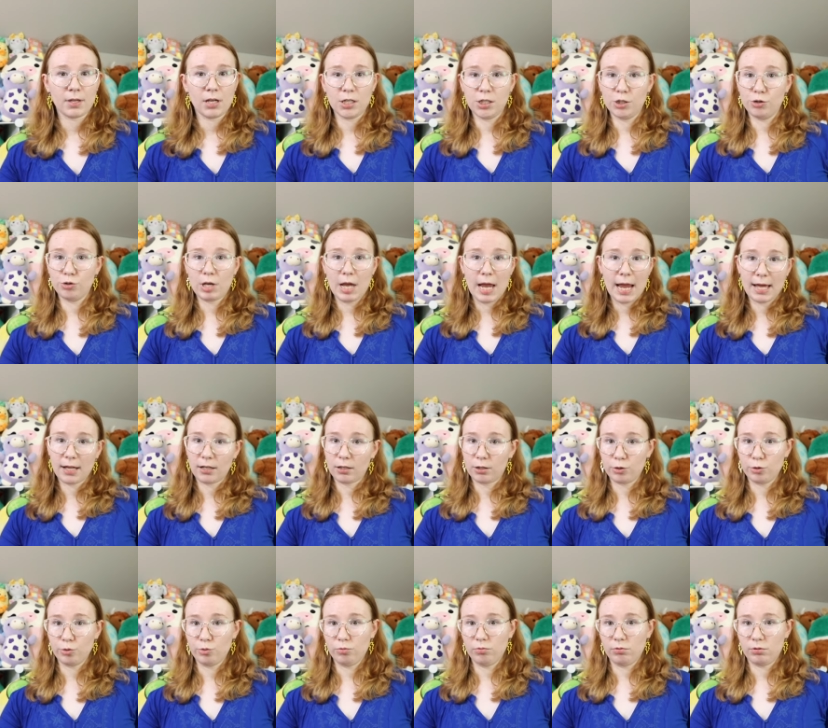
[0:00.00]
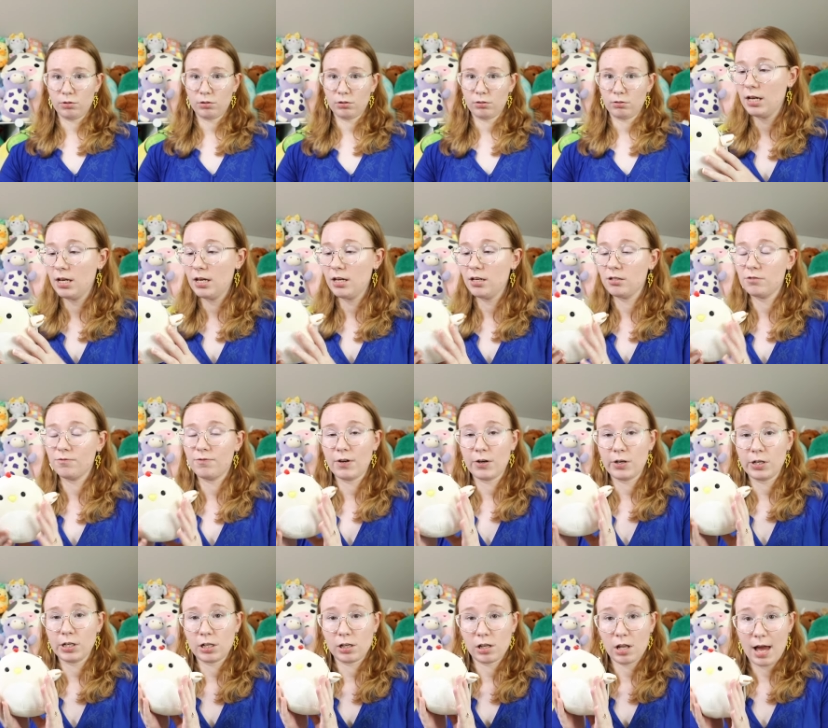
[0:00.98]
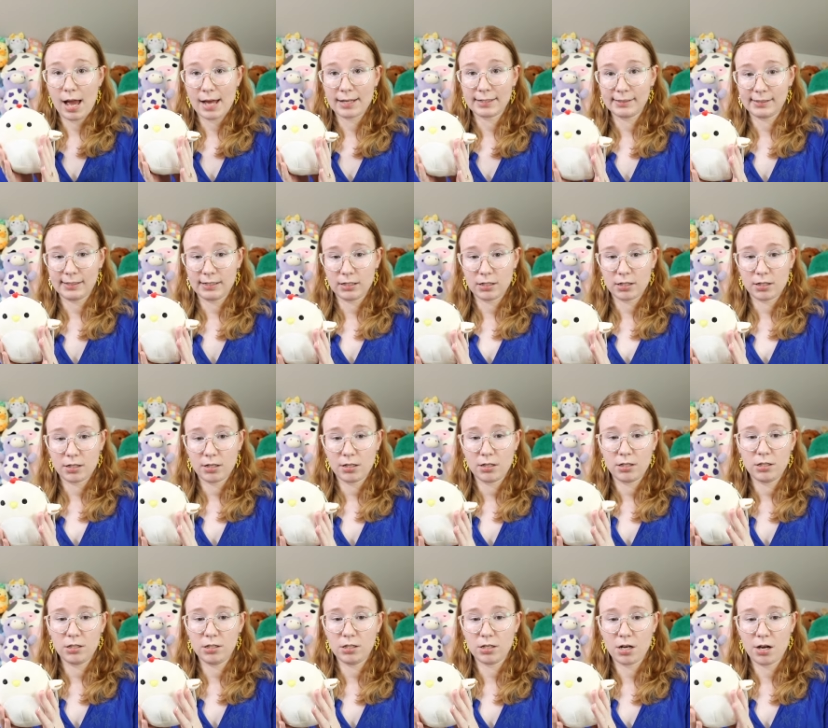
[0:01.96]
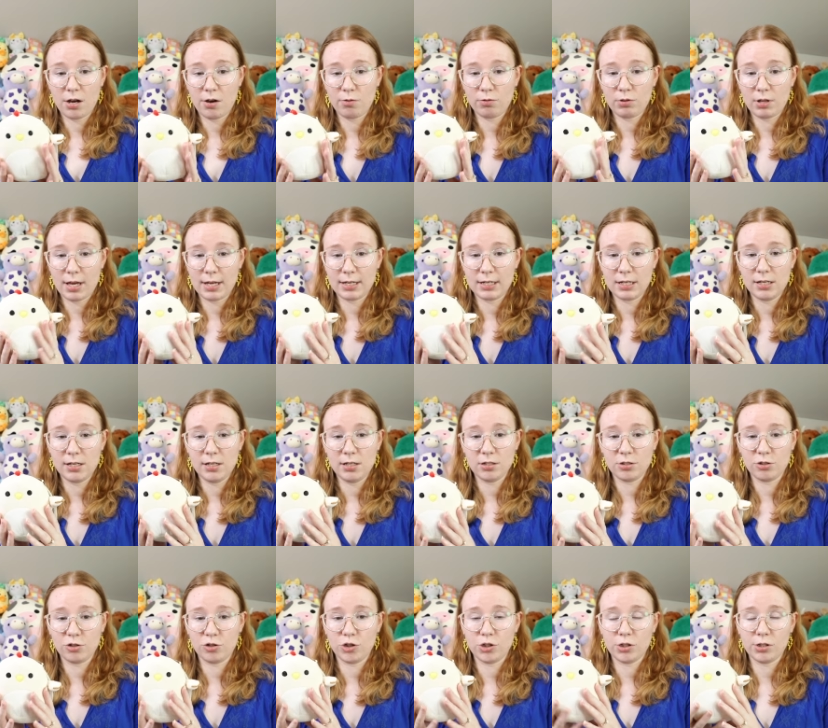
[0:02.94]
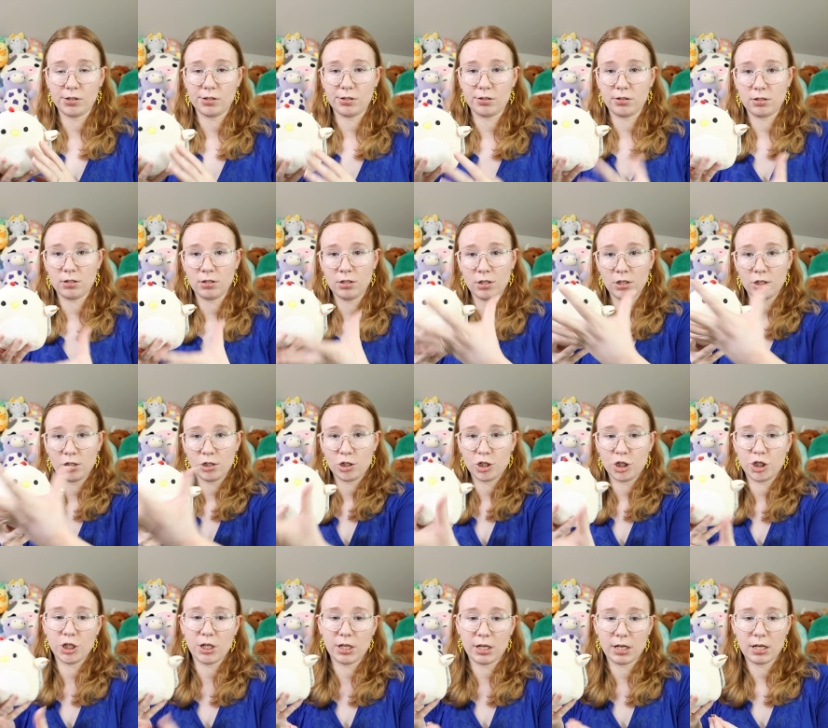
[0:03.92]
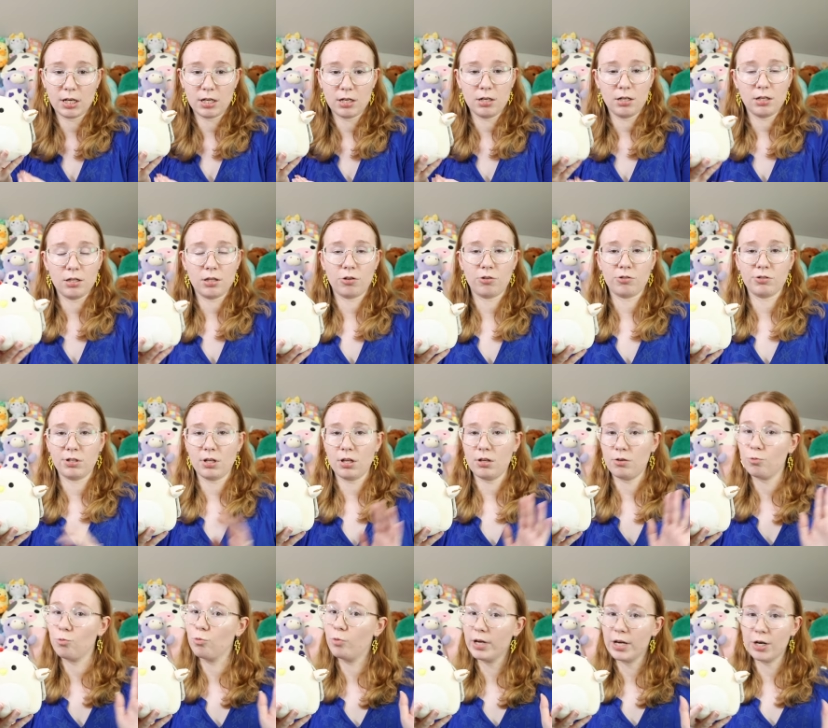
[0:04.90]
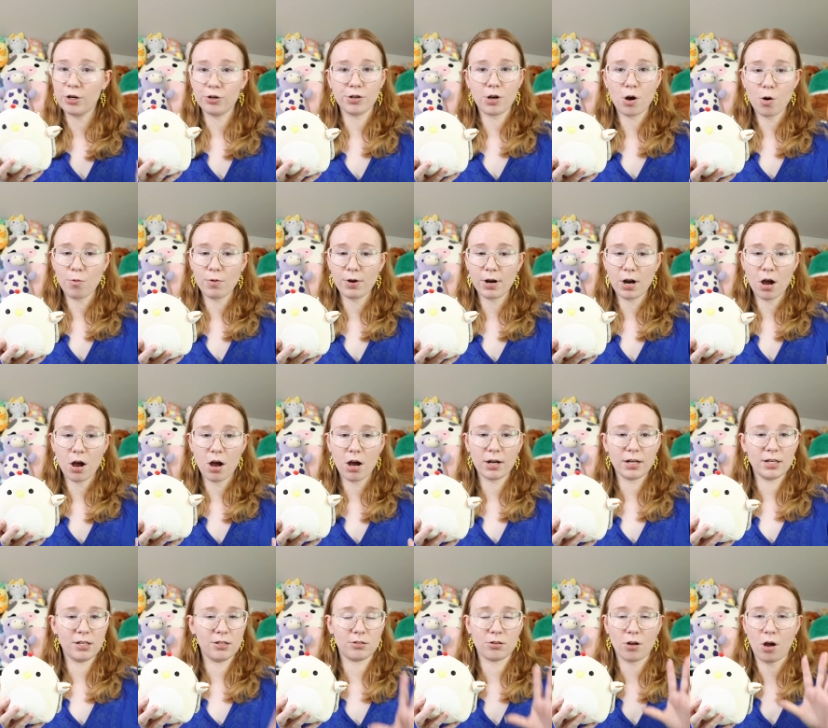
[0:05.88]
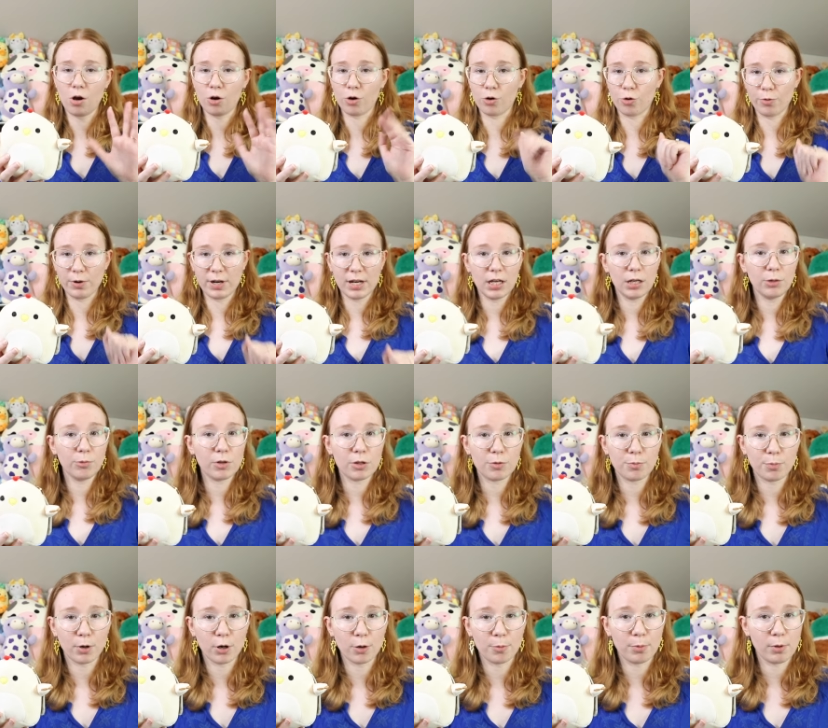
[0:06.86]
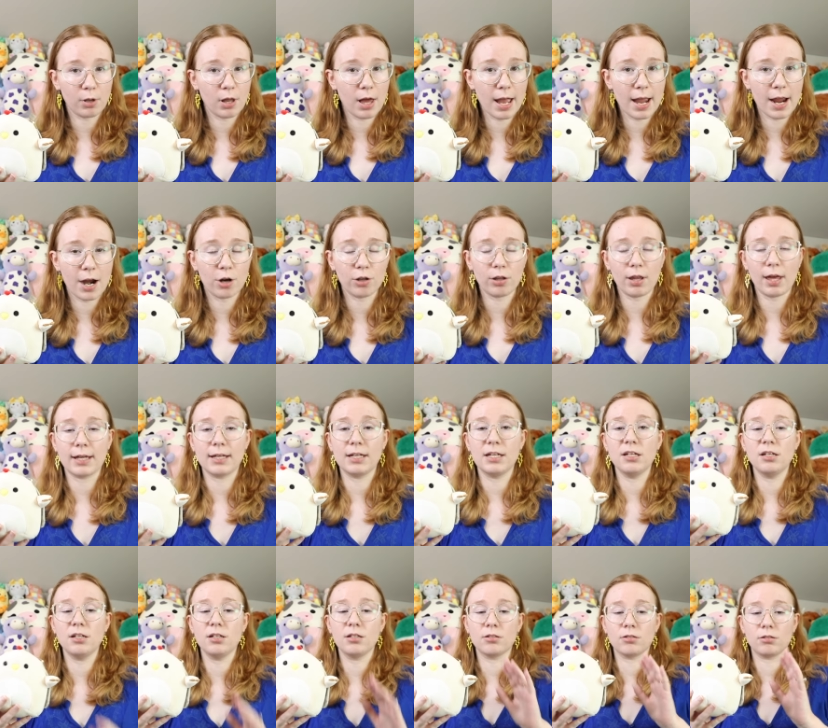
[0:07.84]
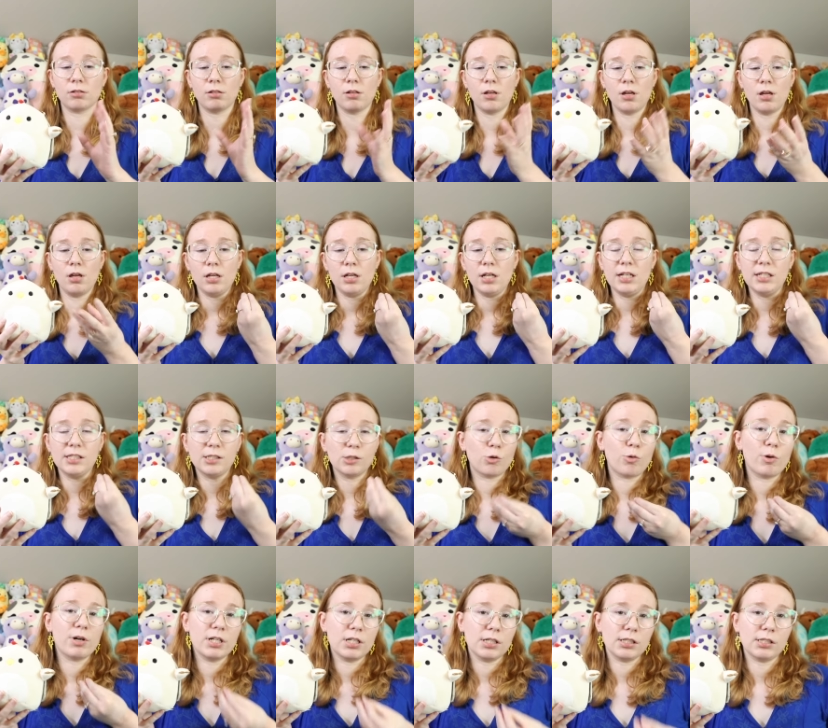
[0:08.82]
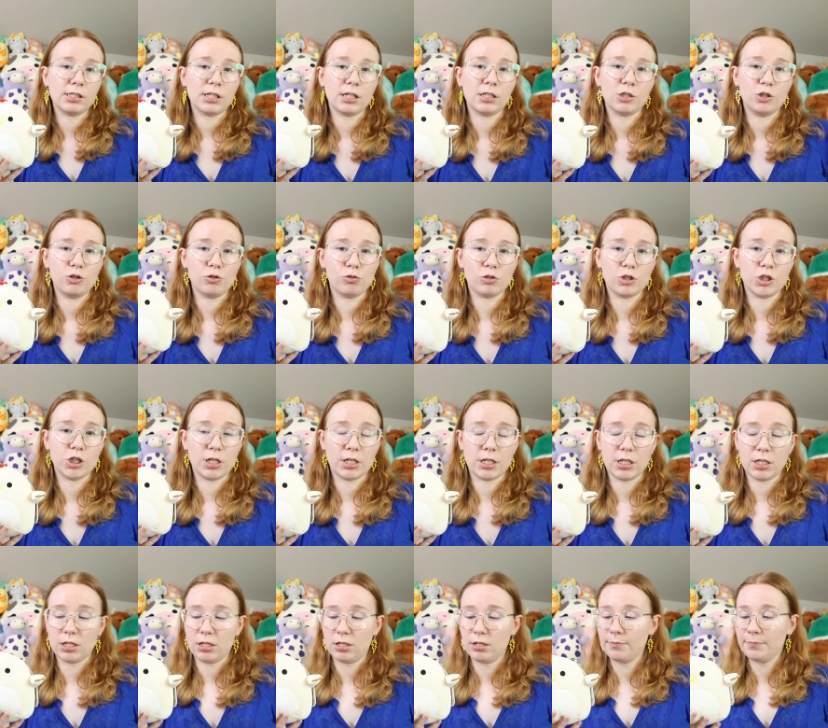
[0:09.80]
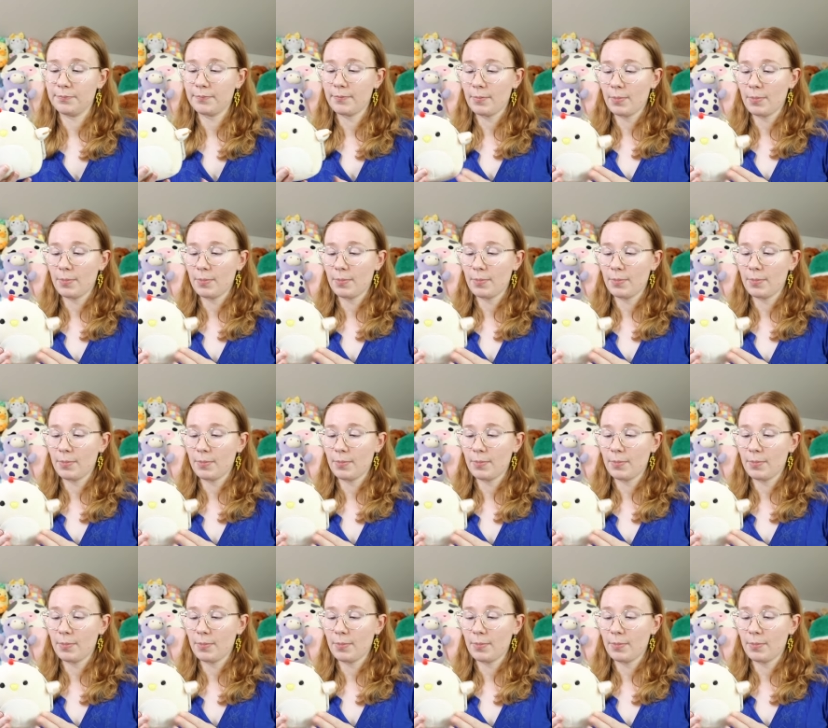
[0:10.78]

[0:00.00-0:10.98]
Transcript: you can't lose. He's very classic, you know, like he is just chicken. There's nothing weird going on. He's not green with purple hair. Like he is, he's quintessential chicken